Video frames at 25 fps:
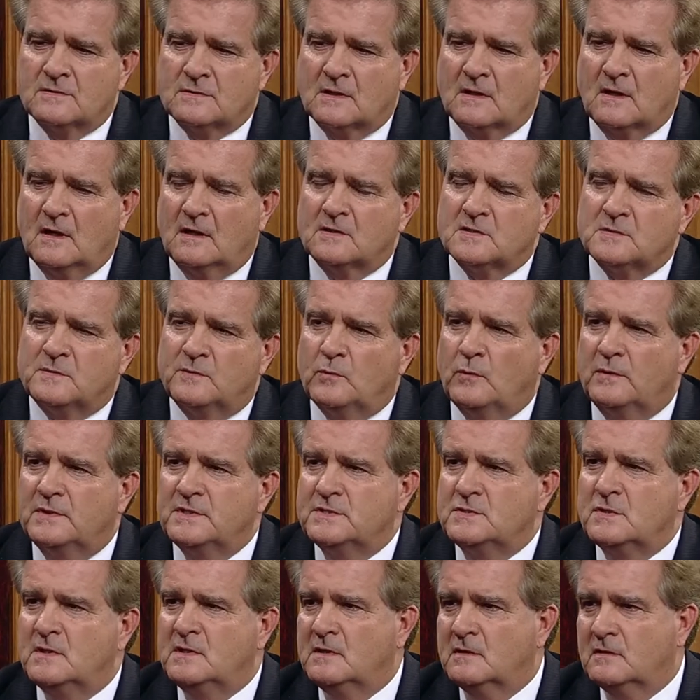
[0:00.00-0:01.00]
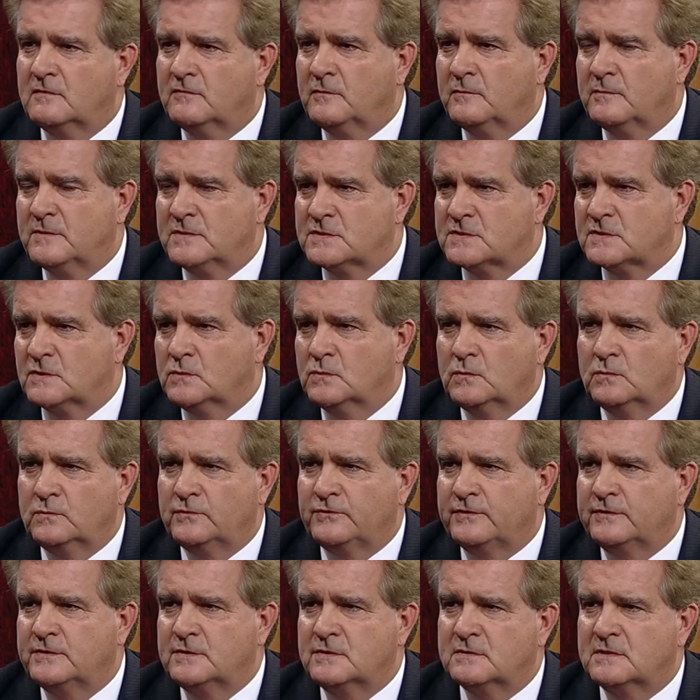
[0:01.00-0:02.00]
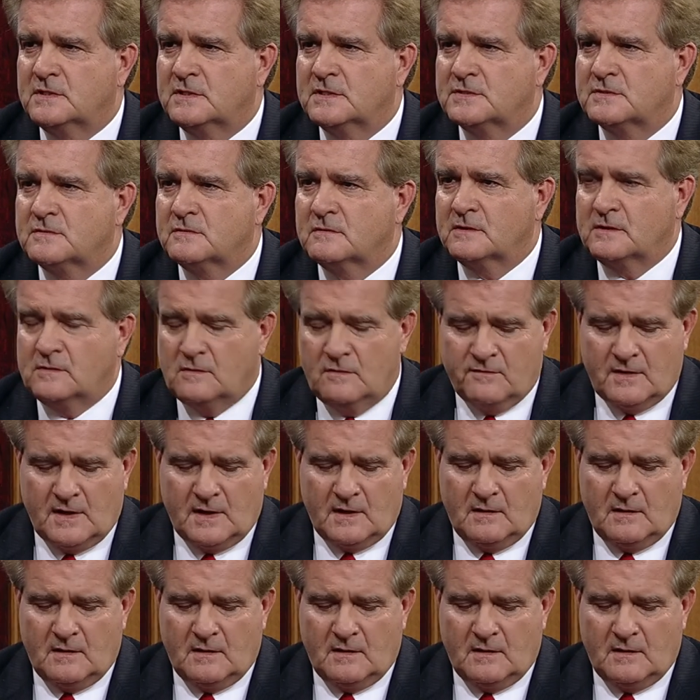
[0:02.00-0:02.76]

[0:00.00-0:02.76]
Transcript: So, Congressman, what did you hear from the schools in your district?